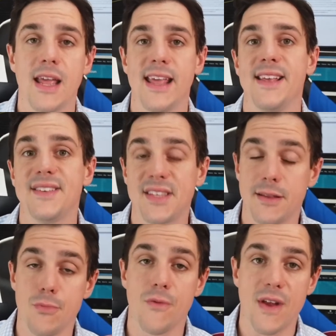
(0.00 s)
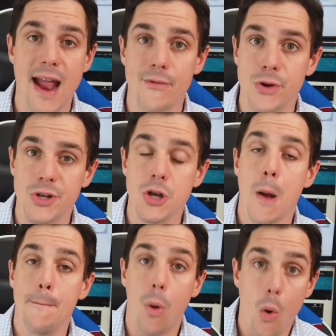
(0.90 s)
Is the moving average
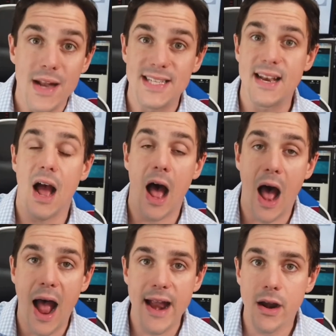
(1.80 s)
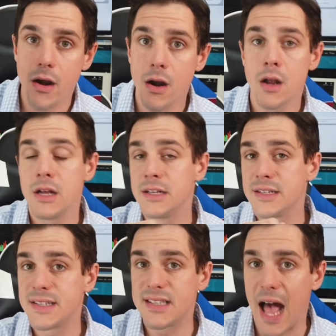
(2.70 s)
pointed higher,
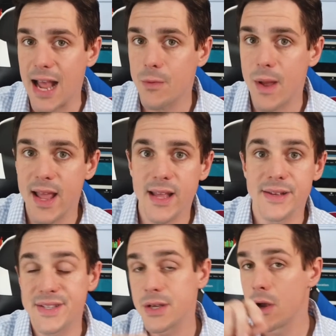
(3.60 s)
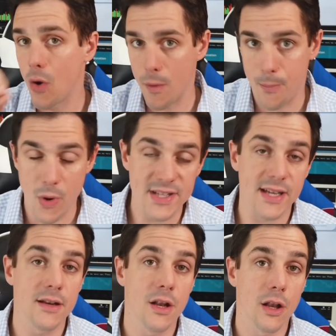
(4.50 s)
sideways, or
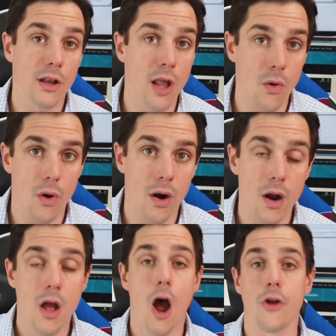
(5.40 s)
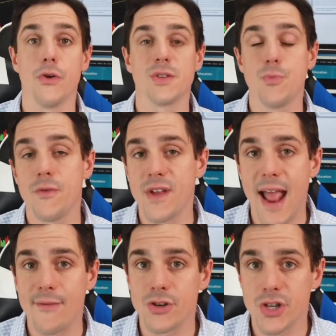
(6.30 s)
pointed lower? Are those moving
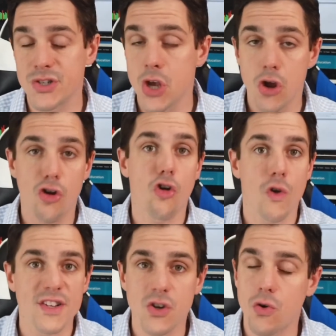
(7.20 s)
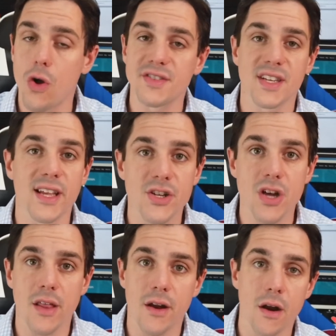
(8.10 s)
averages crisscrossing each
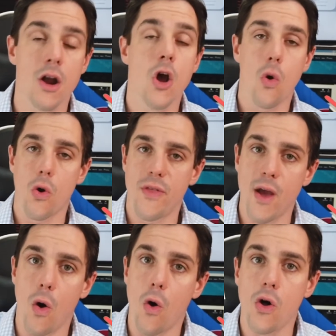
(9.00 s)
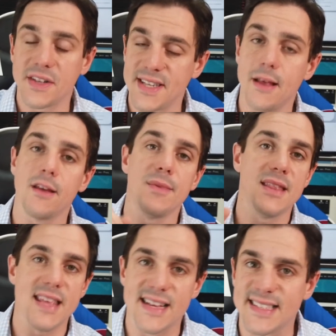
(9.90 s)
other, or are they all telling me
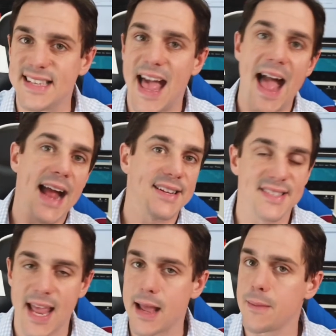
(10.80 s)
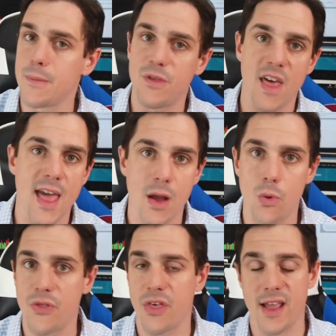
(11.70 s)
the exact same thing
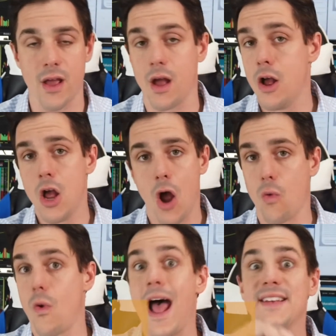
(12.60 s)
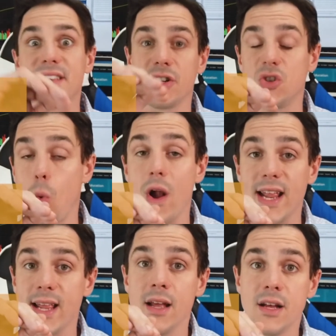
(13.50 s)
with like a rising
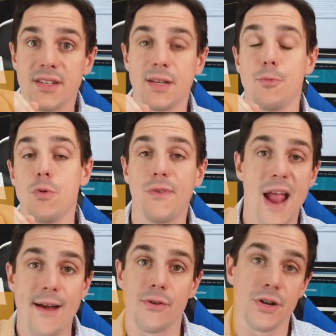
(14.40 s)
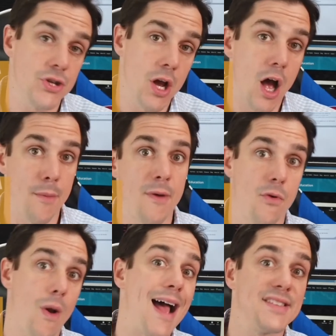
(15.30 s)
20 simple moving average above a
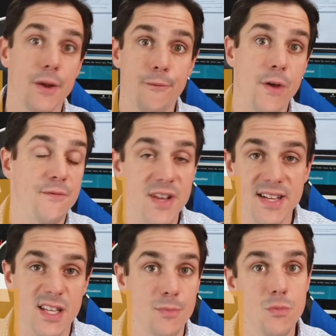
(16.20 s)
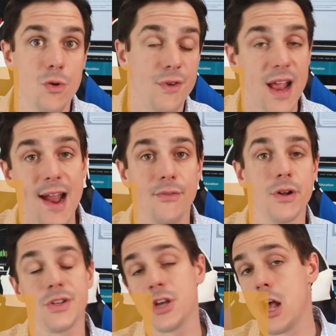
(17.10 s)
rising 50 simple moving
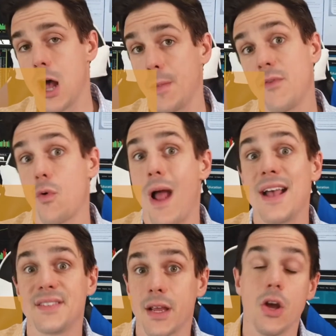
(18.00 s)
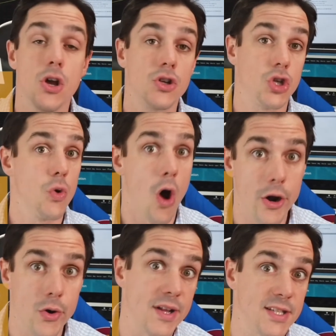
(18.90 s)
average above a rising
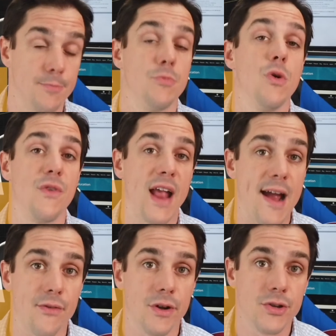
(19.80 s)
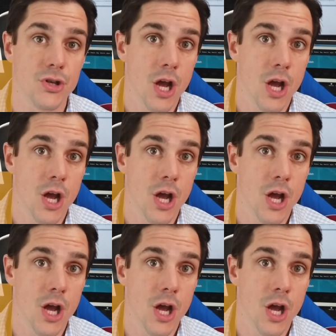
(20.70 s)
200 simple moving average?